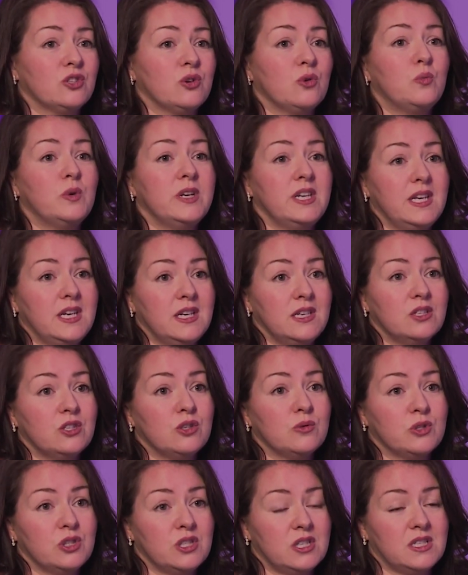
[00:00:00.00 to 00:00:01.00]
So we need
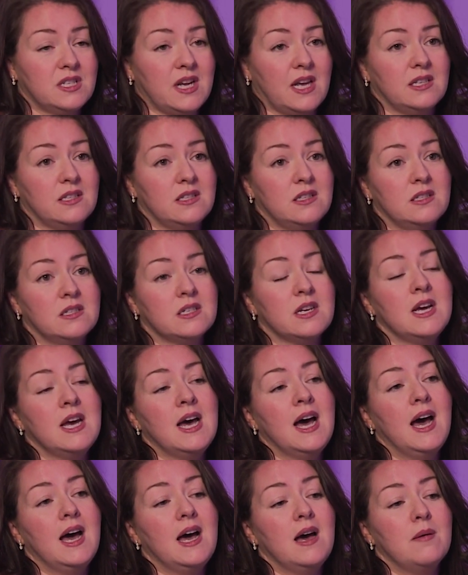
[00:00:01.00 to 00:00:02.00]
to understand,
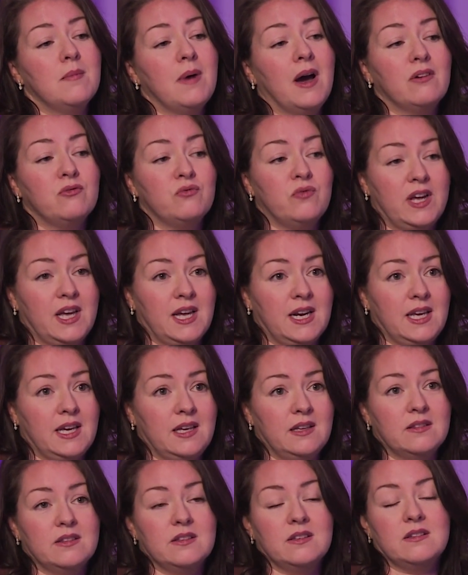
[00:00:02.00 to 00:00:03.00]
and
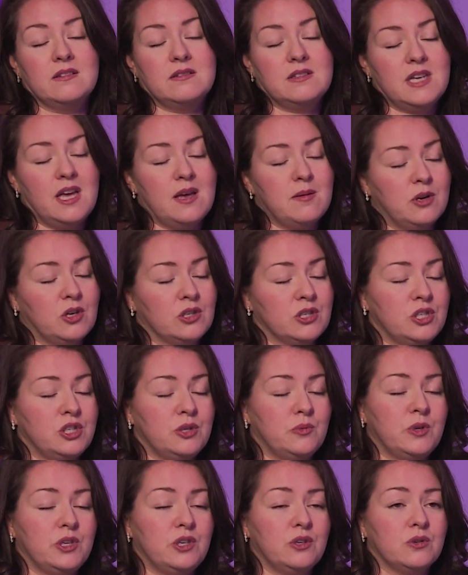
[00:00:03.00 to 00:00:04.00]
really the
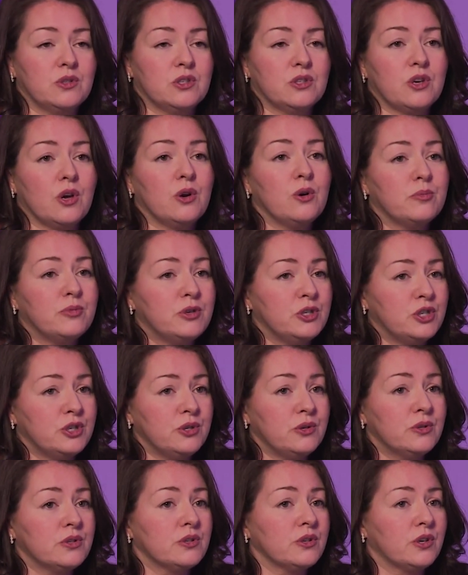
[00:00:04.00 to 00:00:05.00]
terminology we use is
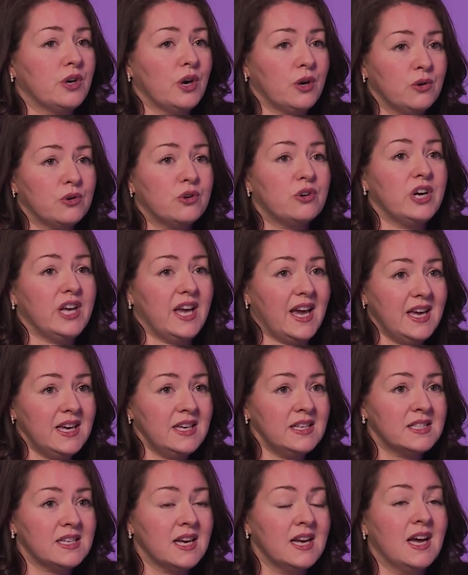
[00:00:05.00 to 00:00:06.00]
co-produce and
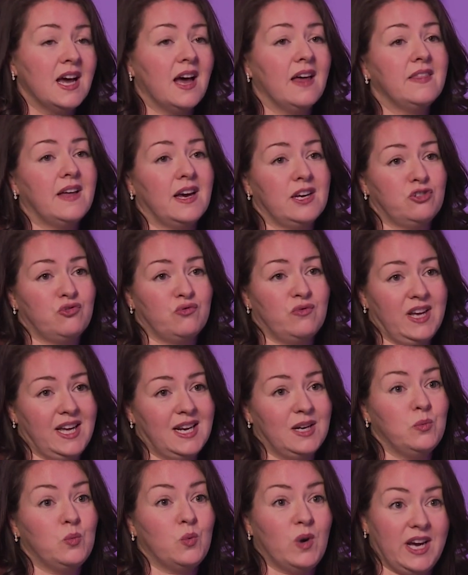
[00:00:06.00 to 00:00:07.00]
co-create, and that is
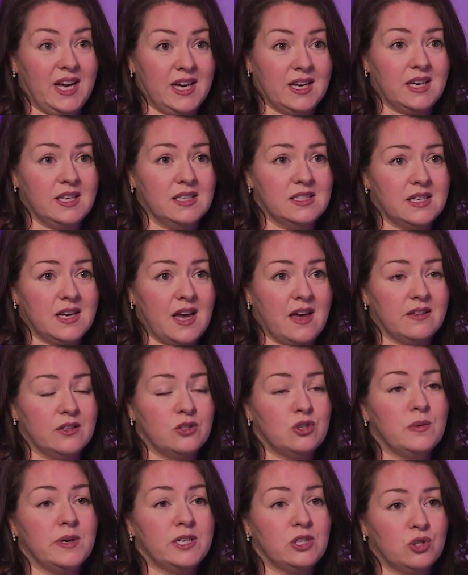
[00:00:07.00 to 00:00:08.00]
really working together
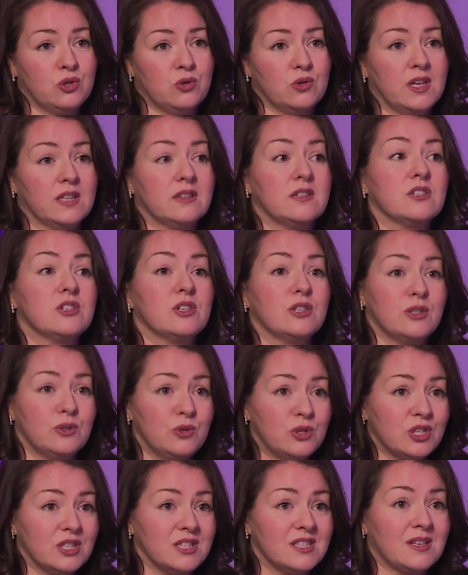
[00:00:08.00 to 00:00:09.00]
to ensure that the
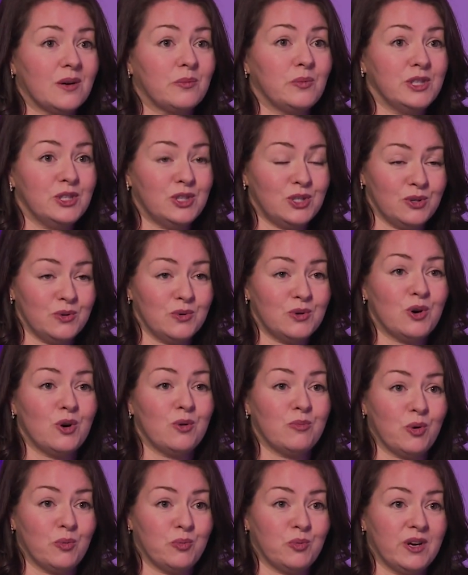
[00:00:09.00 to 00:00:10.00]
solutions that we do
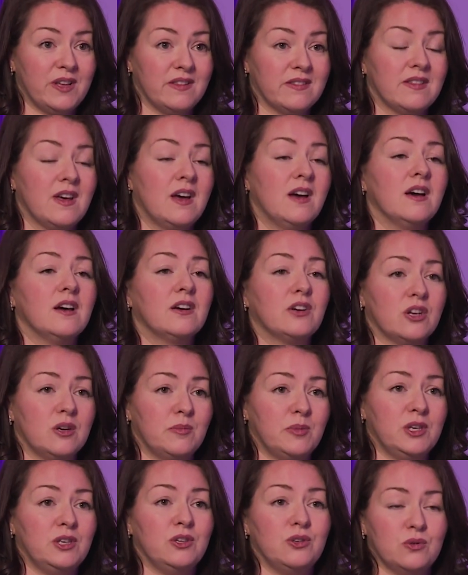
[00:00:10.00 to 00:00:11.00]
come up with are going
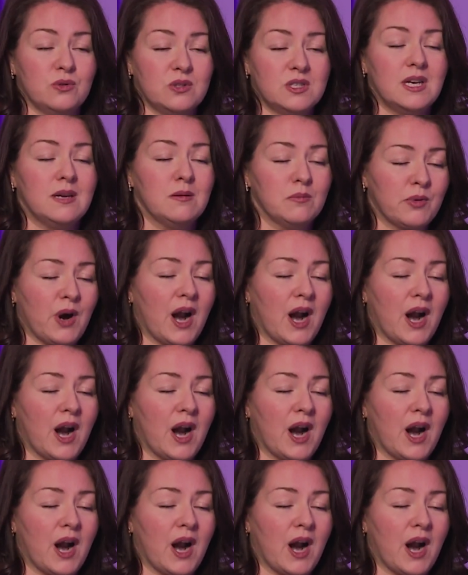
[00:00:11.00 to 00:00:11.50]
to be used in